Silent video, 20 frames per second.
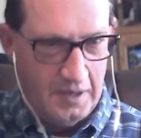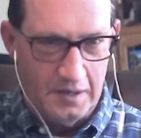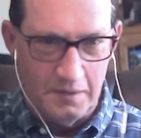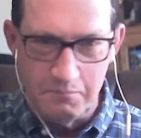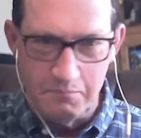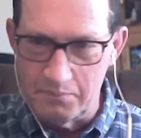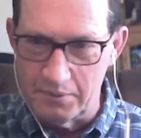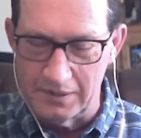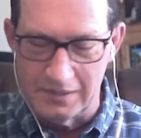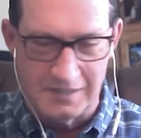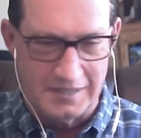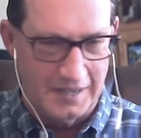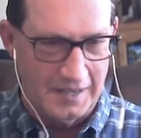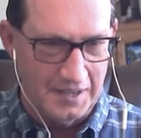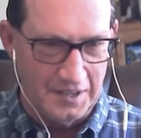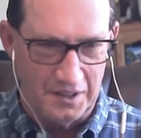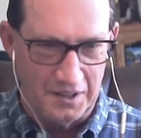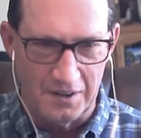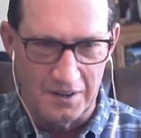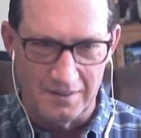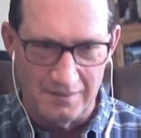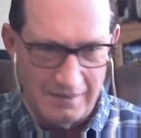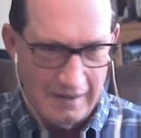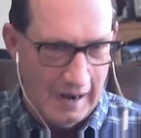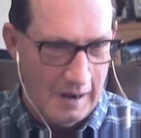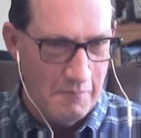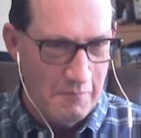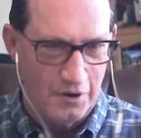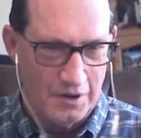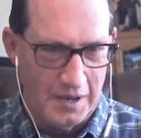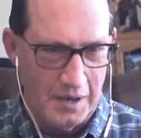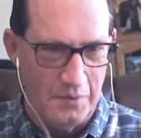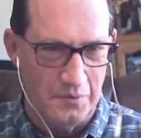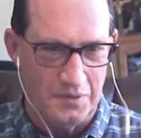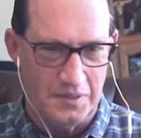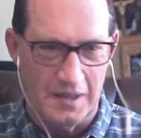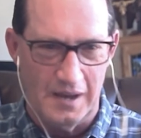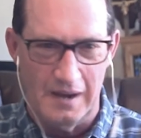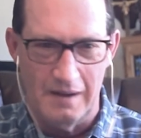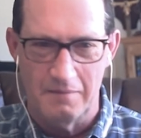be particular. I'm
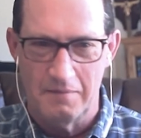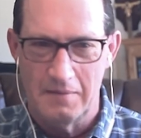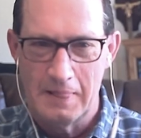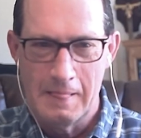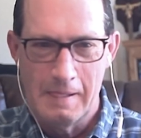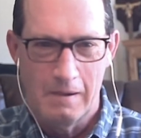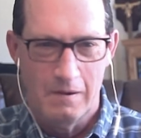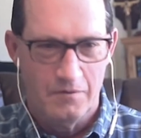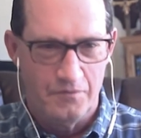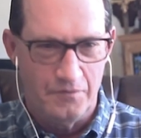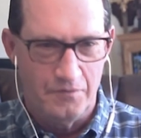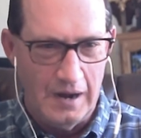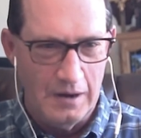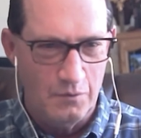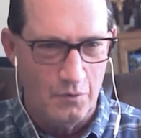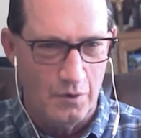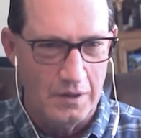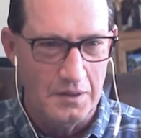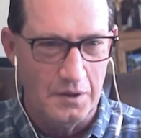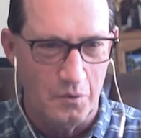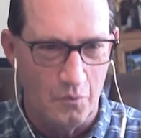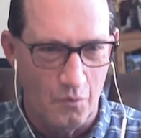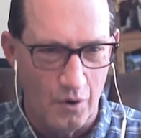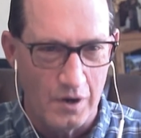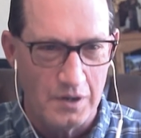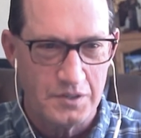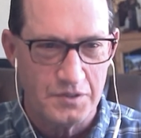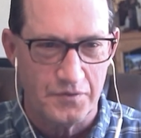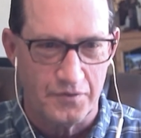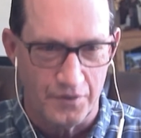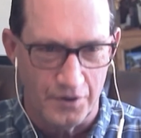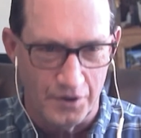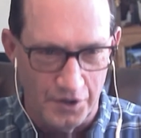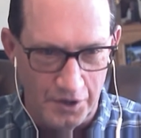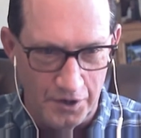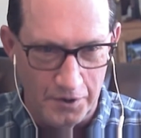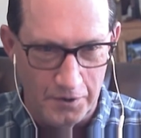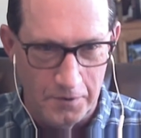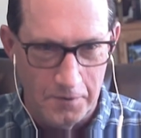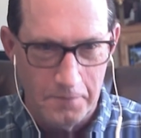okay with that. Find one that works
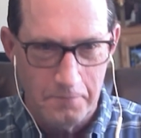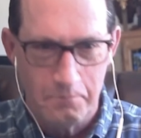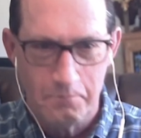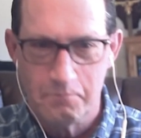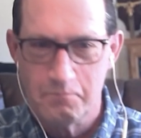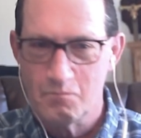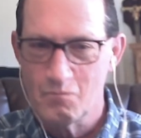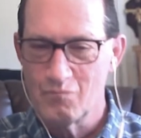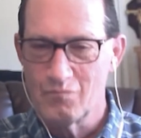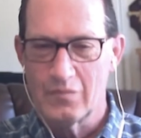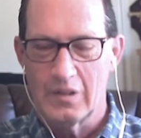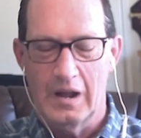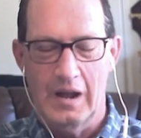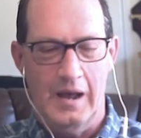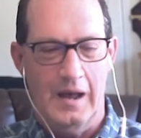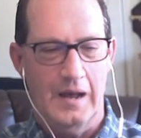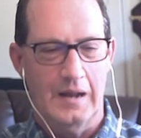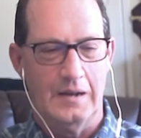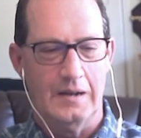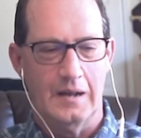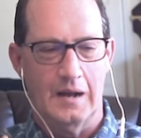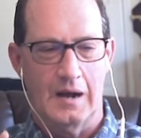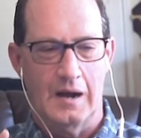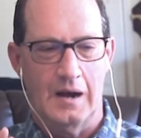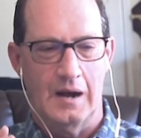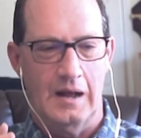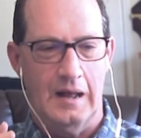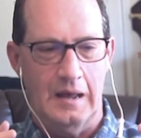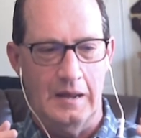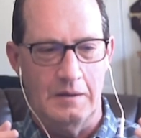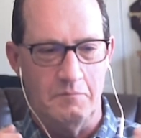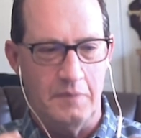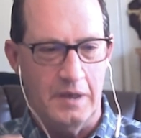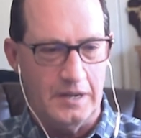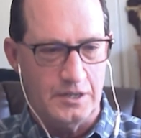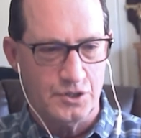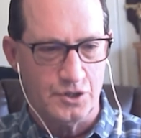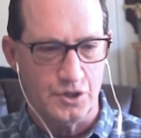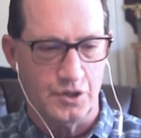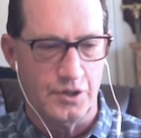for you, and uh,
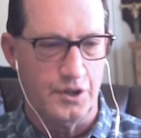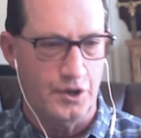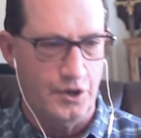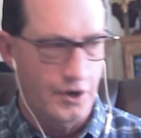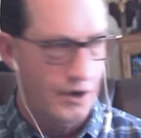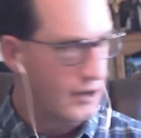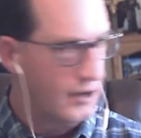and make sure